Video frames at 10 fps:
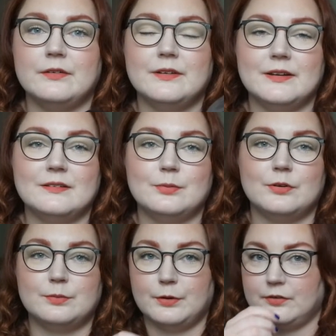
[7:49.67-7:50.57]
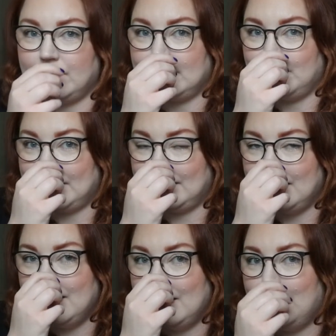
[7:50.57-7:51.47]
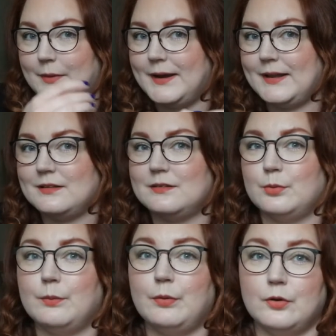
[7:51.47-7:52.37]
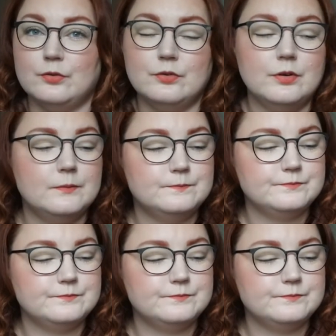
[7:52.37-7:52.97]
This was perfect when my ends were blonde.